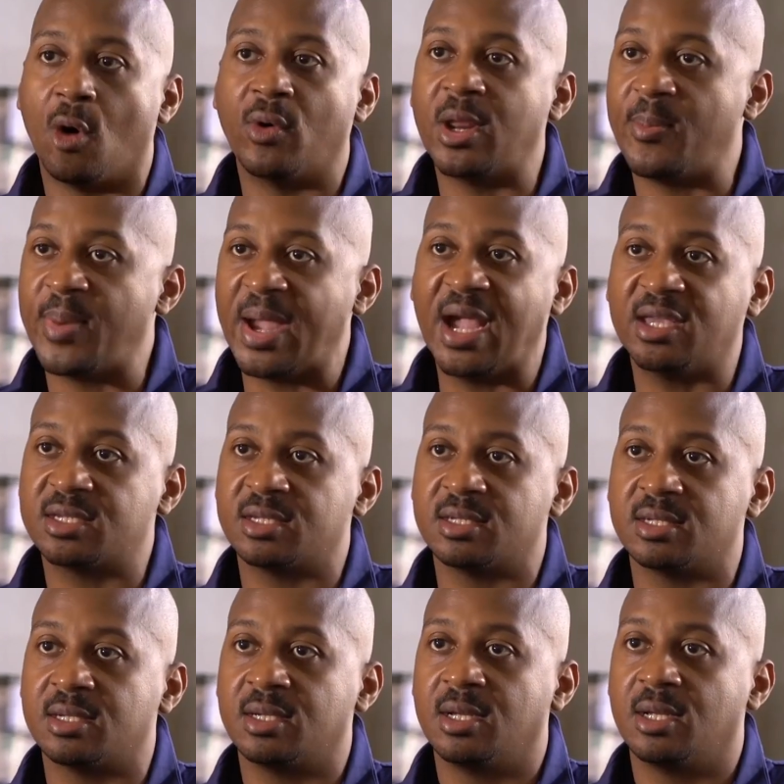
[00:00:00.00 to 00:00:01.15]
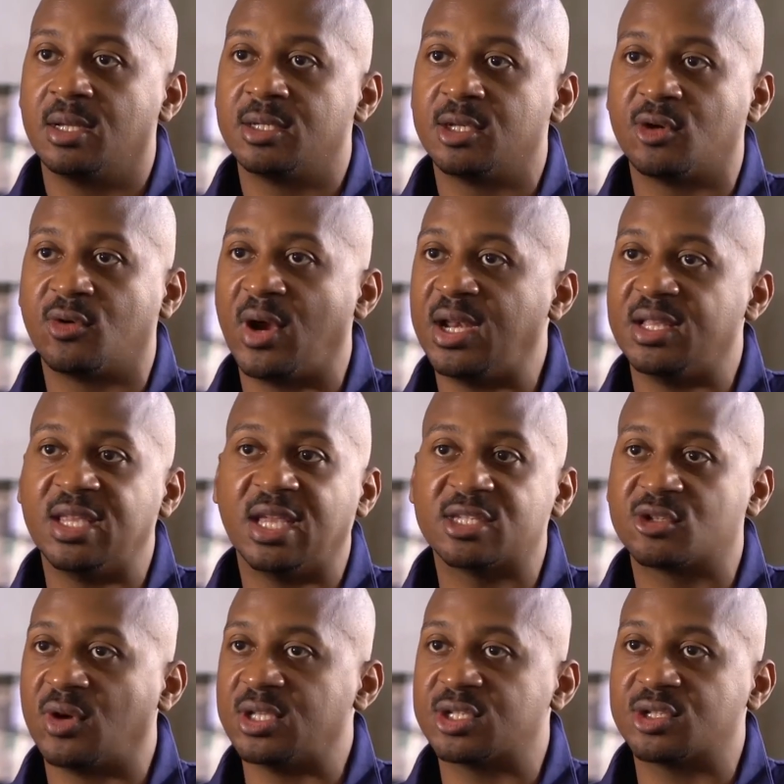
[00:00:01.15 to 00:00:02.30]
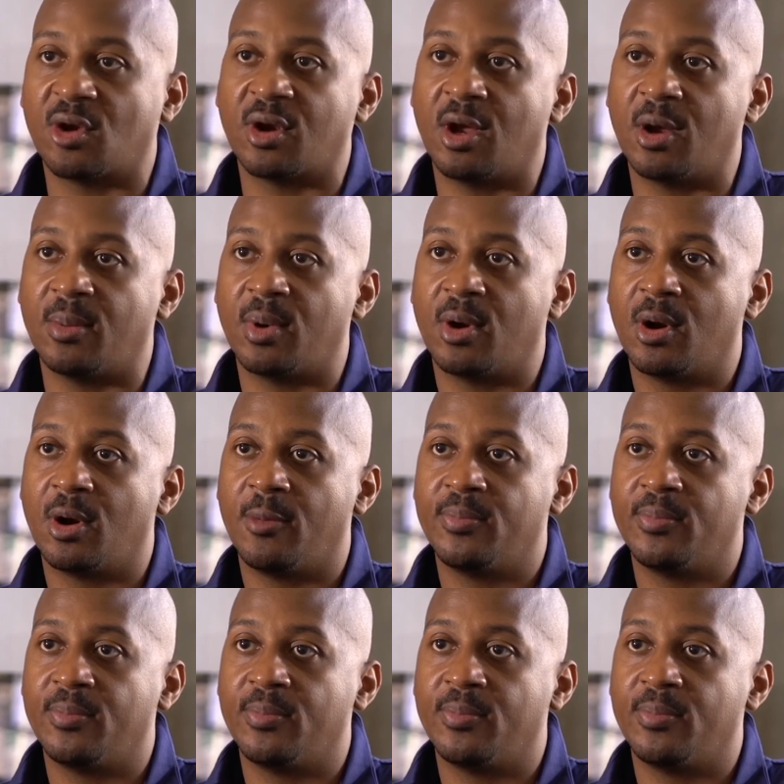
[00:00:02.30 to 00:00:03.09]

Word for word: or with a passion to create the next great startup